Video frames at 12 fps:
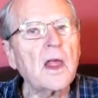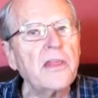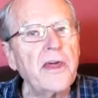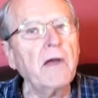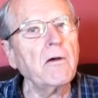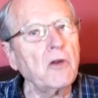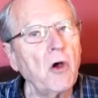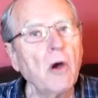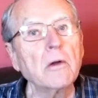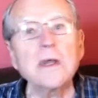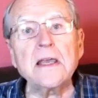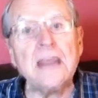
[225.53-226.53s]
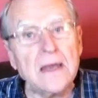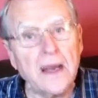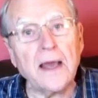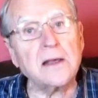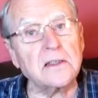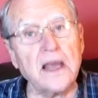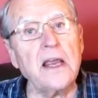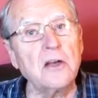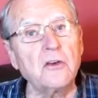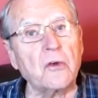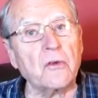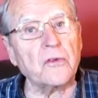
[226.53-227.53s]
they're called elect
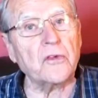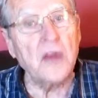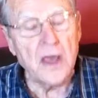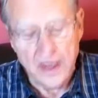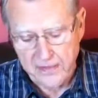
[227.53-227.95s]
angels.